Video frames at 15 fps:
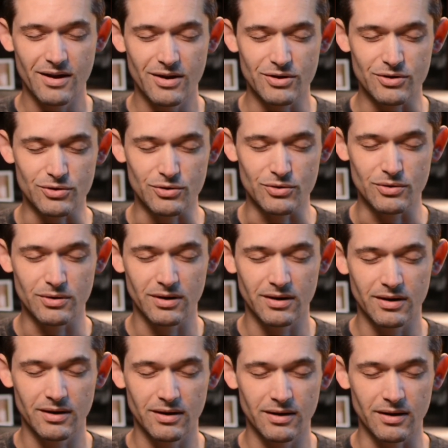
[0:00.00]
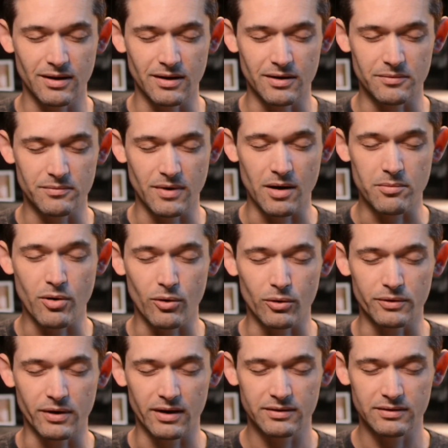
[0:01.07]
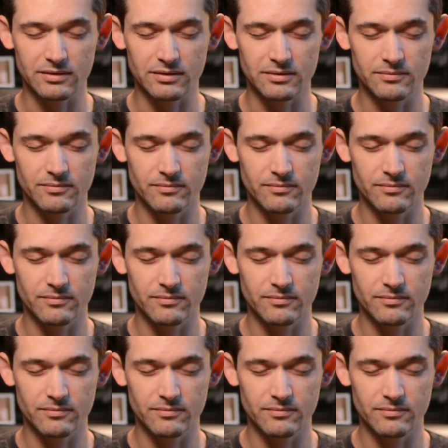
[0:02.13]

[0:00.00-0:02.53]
you um, uphold us,